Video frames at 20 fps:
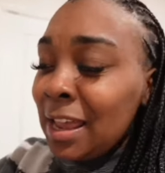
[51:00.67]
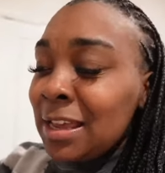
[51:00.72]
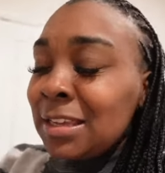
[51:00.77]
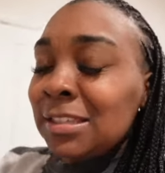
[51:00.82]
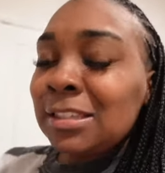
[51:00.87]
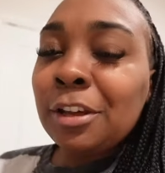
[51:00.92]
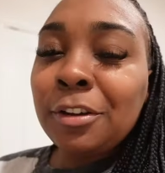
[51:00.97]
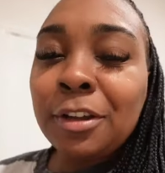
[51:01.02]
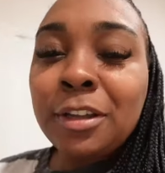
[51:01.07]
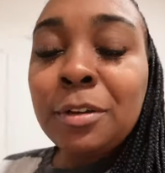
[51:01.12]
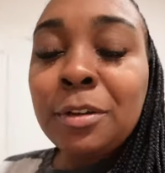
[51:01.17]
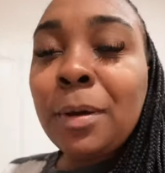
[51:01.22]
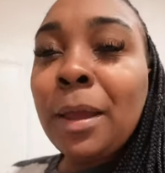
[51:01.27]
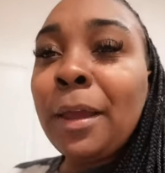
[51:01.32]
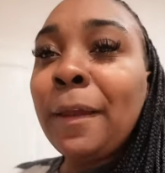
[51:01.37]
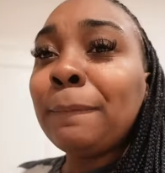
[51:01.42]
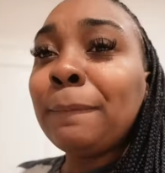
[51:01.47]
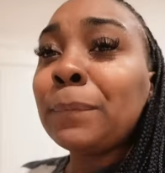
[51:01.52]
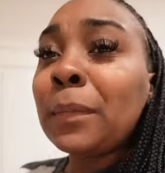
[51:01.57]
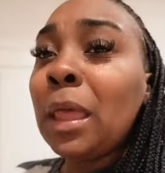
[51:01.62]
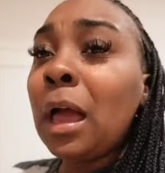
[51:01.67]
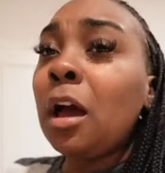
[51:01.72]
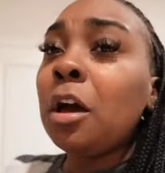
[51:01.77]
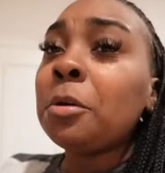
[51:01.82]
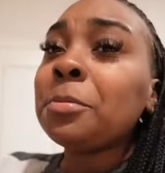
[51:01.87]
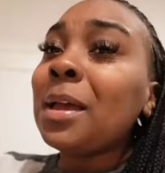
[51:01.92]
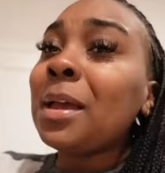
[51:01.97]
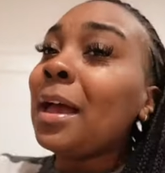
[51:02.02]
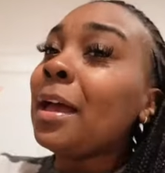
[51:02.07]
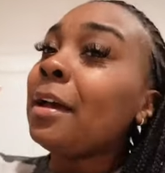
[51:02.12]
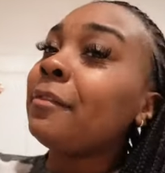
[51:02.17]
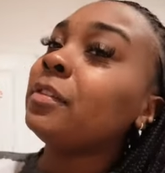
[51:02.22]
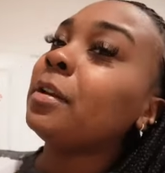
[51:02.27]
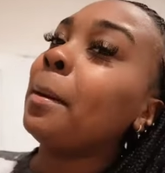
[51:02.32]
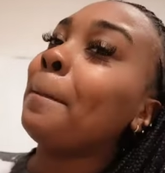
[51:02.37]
So anyway, I hope y'all have an